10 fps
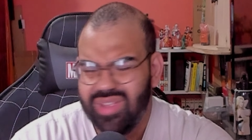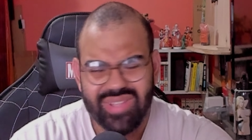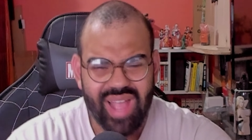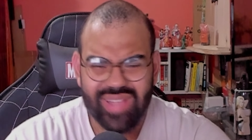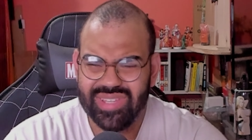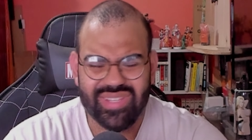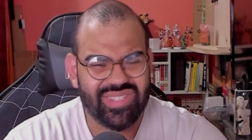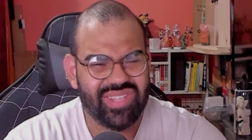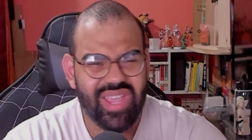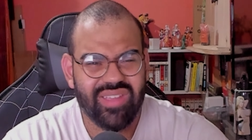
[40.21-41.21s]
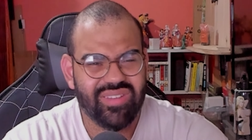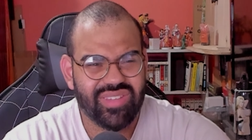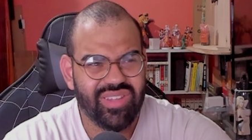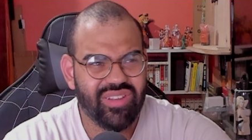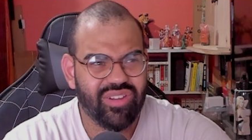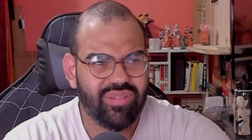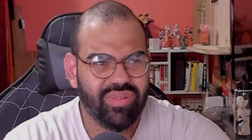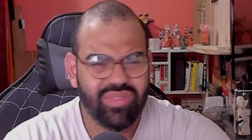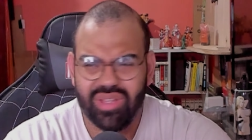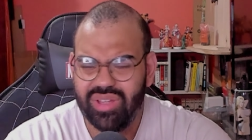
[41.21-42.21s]
That's insane to hear.
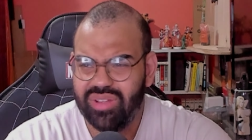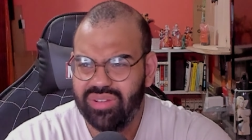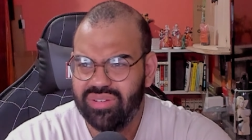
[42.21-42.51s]
What the hell?